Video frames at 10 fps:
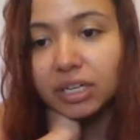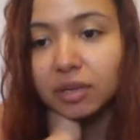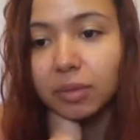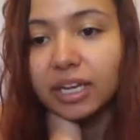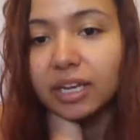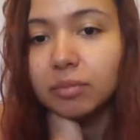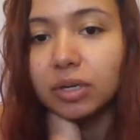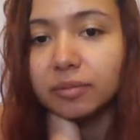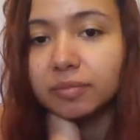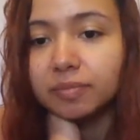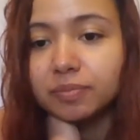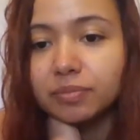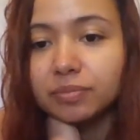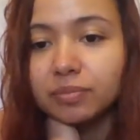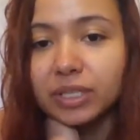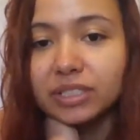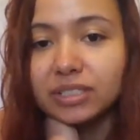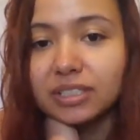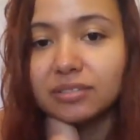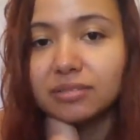and Mayhem, or wait, did
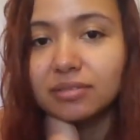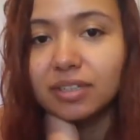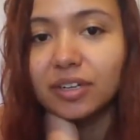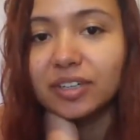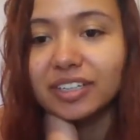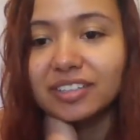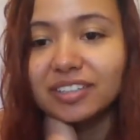he? Oh, okay.